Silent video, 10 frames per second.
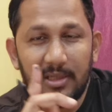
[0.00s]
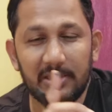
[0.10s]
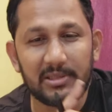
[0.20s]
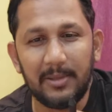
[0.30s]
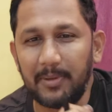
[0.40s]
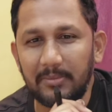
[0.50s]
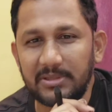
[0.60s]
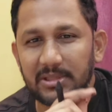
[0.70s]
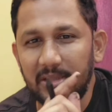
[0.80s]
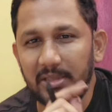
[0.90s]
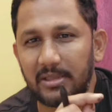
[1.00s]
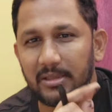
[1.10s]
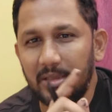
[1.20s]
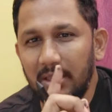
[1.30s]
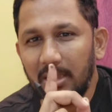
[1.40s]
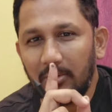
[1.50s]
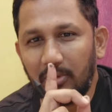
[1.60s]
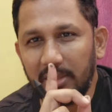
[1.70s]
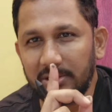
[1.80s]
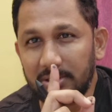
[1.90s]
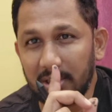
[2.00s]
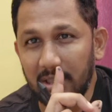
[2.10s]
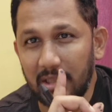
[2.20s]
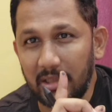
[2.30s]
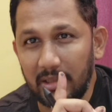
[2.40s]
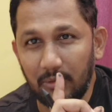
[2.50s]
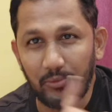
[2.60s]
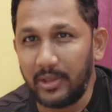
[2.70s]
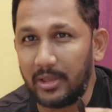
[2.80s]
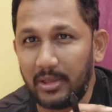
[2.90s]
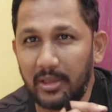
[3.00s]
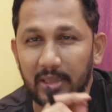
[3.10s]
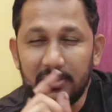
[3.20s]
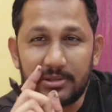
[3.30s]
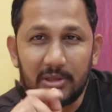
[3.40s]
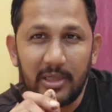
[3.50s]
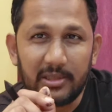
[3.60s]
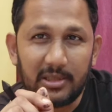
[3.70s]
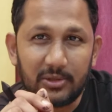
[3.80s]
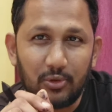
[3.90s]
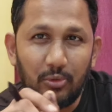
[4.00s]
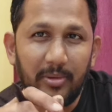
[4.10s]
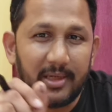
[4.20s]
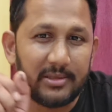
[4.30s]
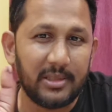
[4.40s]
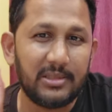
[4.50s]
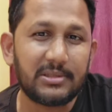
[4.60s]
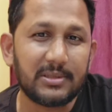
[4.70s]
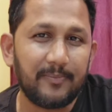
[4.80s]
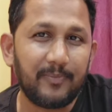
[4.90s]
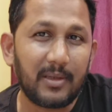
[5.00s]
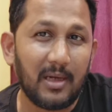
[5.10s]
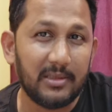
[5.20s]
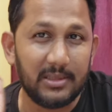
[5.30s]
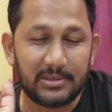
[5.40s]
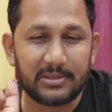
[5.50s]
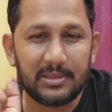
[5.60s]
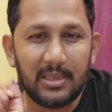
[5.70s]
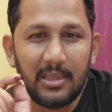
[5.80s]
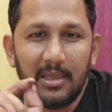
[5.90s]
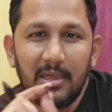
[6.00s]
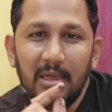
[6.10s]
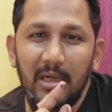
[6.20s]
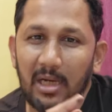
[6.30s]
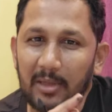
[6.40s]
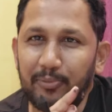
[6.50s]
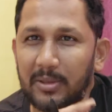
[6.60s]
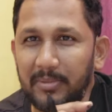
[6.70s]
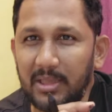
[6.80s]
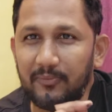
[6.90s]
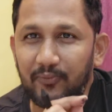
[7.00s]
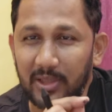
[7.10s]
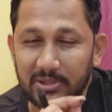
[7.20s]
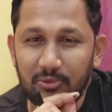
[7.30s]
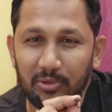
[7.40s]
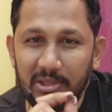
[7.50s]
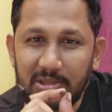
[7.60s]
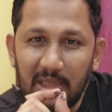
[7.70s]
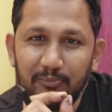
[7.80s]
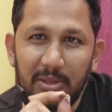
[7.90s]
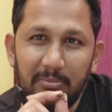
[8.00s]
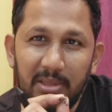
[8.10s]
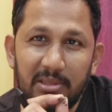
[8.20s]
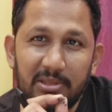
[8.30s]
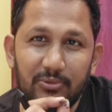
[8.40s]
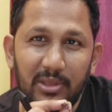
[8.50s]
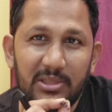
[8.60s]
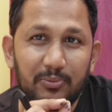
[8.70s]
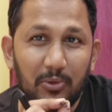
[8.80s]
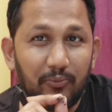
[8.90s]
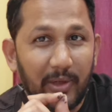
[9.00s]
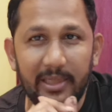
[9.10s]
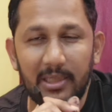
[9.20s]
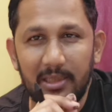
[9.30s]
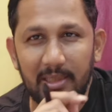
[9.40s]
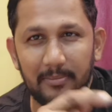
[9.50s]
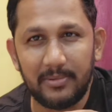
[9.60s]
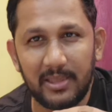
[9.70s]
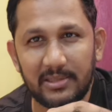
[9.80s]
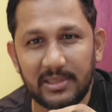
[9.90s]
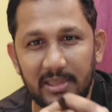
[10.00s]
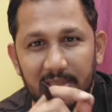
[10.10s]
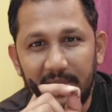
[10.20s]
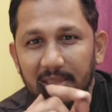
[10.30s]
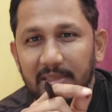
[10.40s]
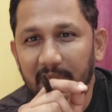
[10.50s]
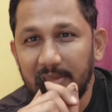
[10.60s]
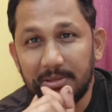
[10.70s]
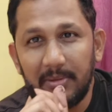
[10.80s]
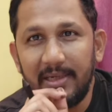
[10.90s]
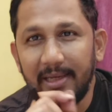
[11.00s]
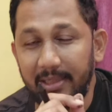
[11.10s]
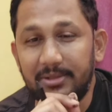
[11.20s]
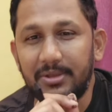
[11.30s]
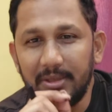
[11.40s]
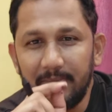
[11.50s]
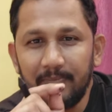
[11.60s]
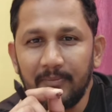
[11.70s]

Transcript: There are three permission here. One is owner, and this another is group, another is others. Hyphen mean first one is hyphen mean this one is for file. If there is any d, then this means directory.